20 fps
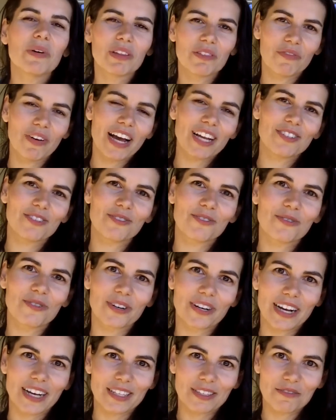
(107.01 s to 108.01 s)
with vaginal
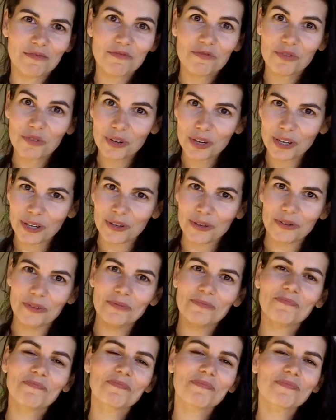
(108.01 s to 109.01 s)
orgasm for
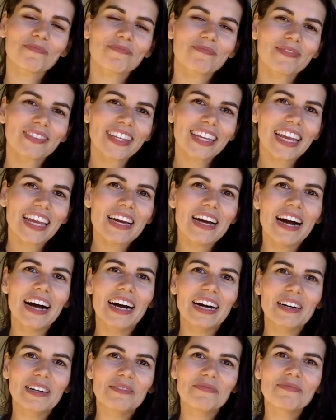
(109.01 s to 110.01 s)
you
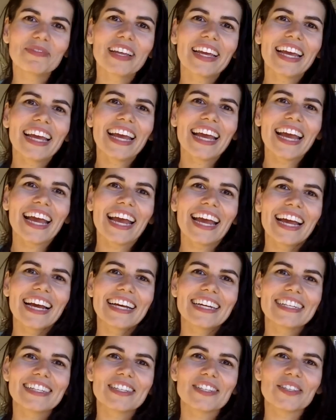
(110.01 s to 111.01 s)
um,
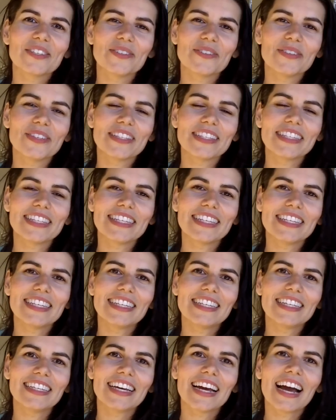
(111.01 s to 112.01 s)
and to
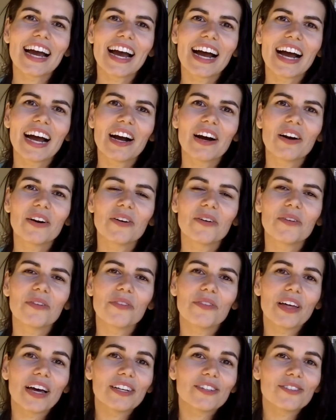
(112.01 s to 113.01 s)
see
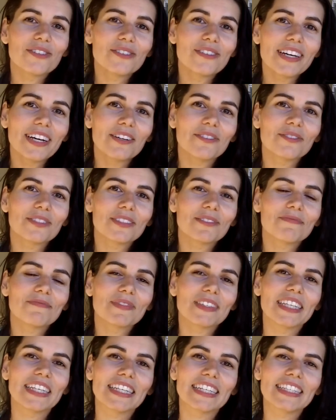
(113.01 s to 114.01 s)
how that turned out
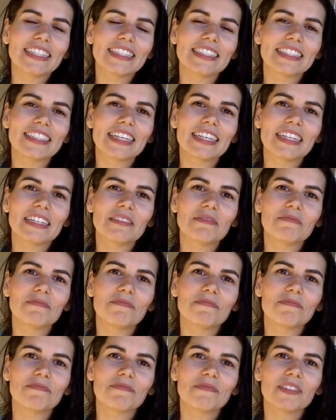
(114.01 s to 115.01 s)
and
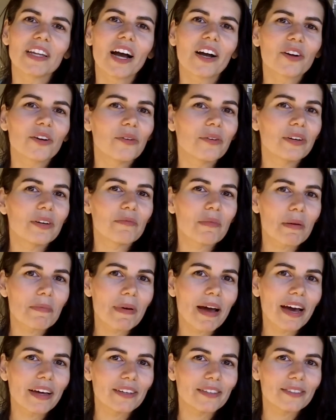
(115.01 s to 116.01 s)
um, not go into my
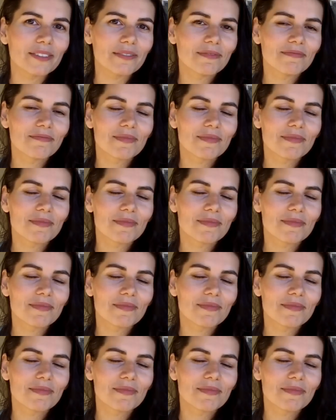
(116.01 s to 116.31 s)
pattern.